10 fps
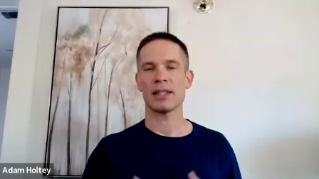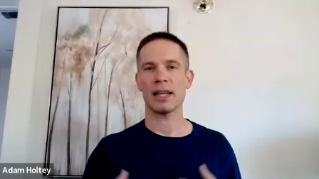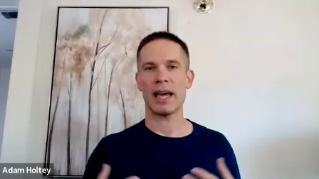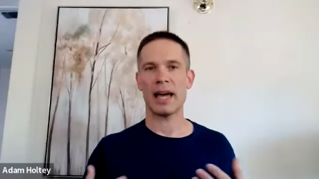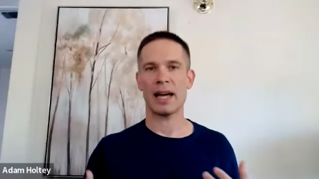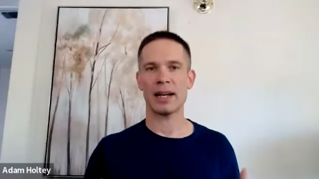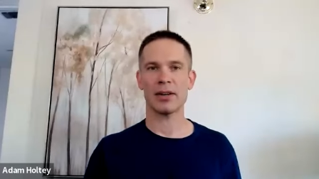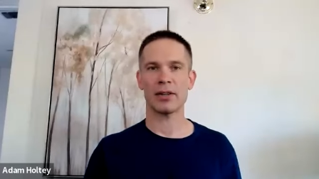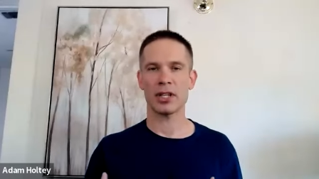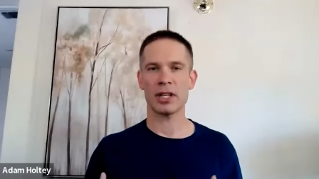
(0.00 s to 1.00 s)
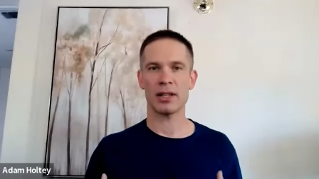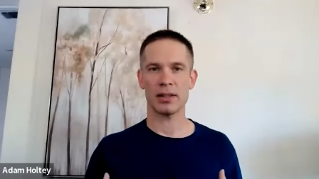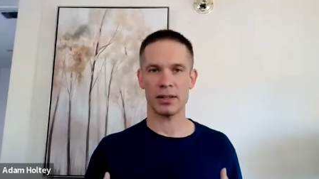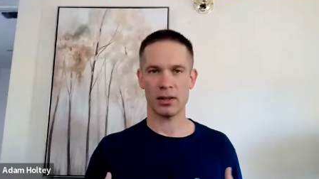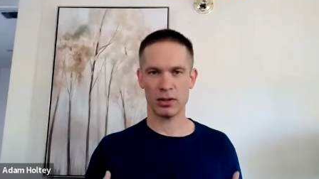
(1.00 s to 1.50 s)
to add energy
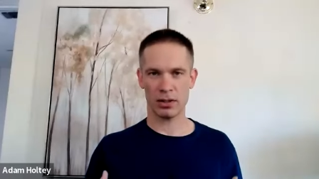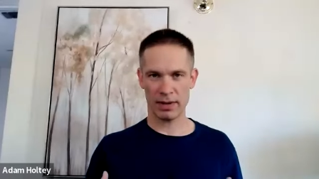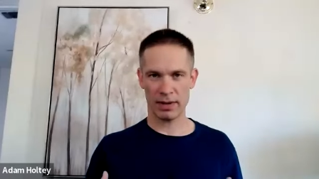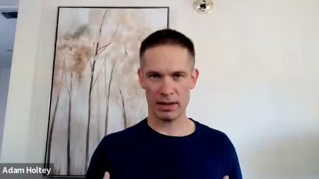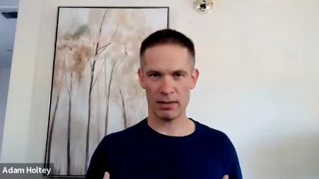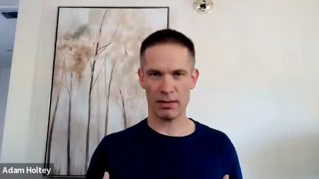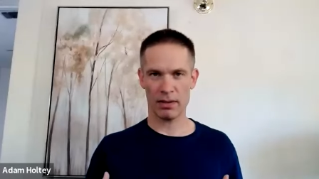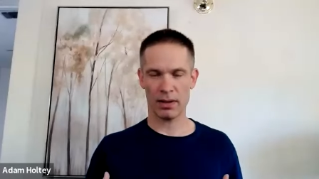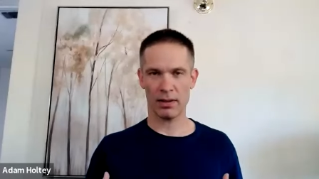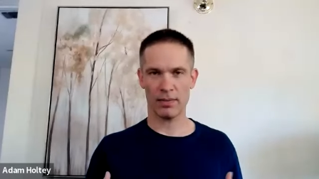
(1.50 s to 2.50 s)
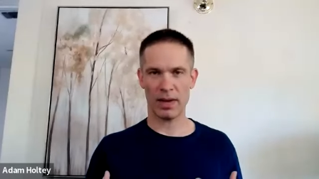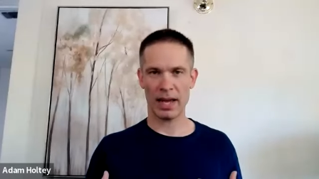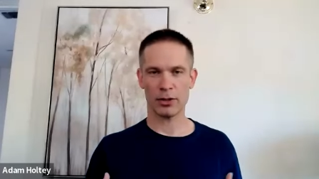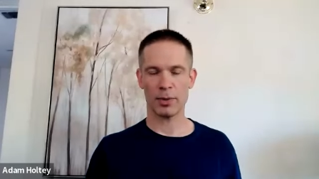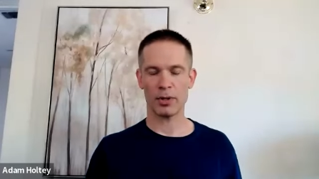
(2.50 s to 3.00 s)
and to cultivate the
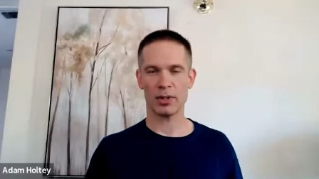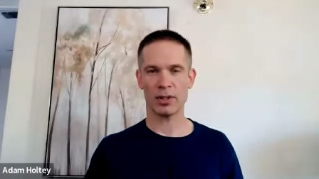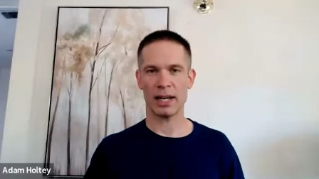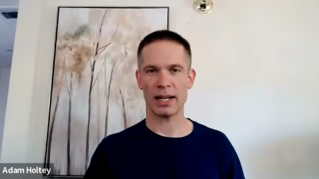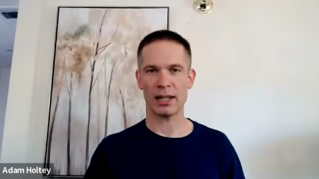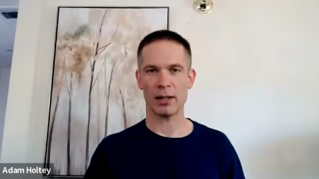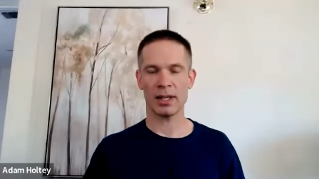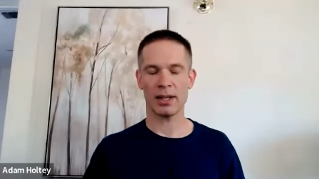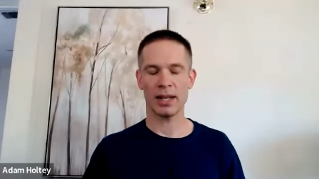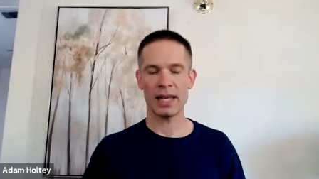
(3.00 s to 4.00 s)
attributes of that element.